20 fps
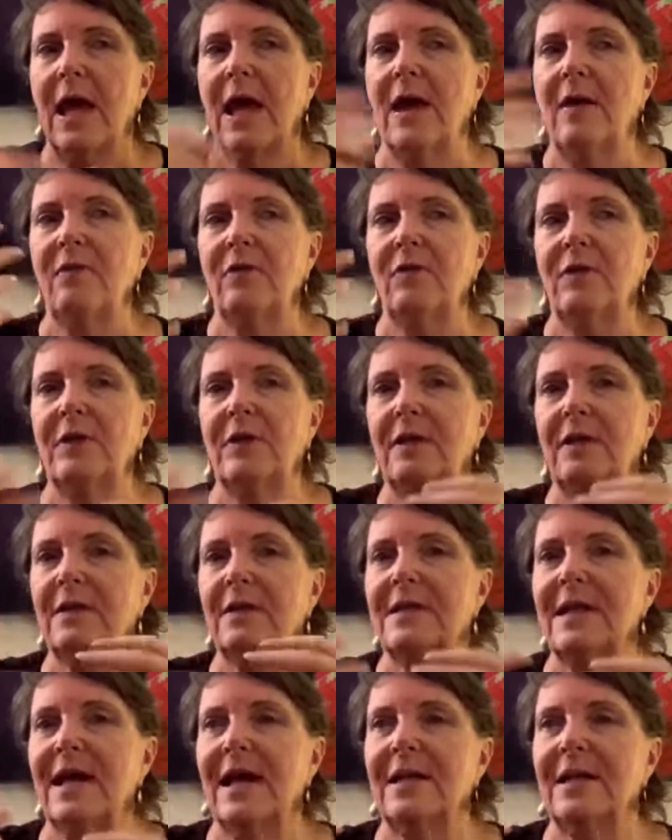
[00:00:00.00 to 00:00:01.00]
everything
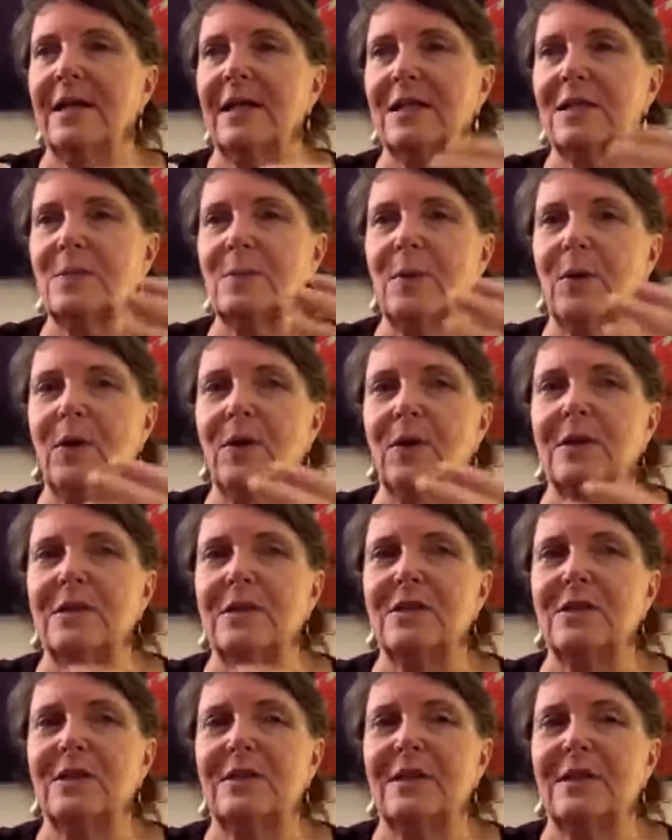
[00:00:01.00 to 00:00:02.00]
that I'd
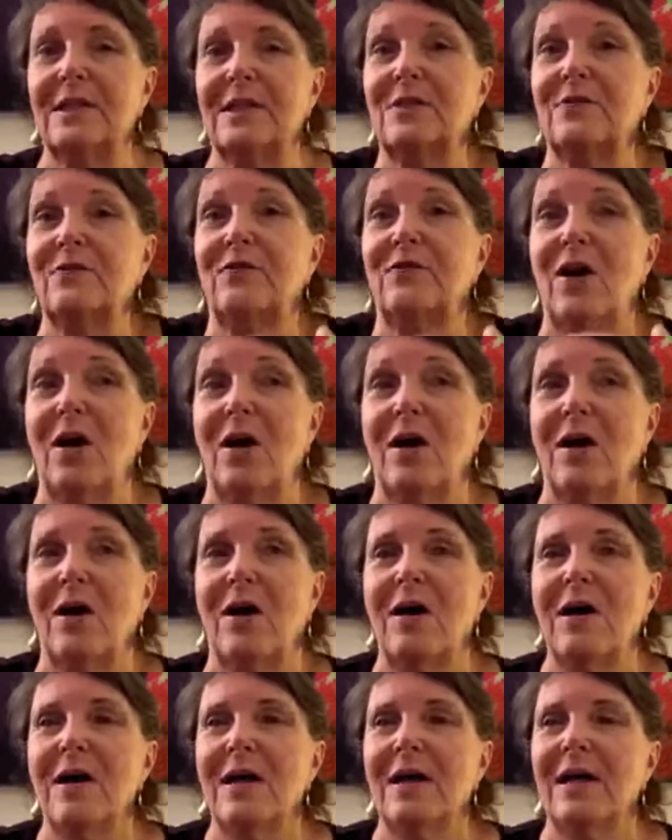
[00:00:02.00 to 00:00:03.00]
experienced this far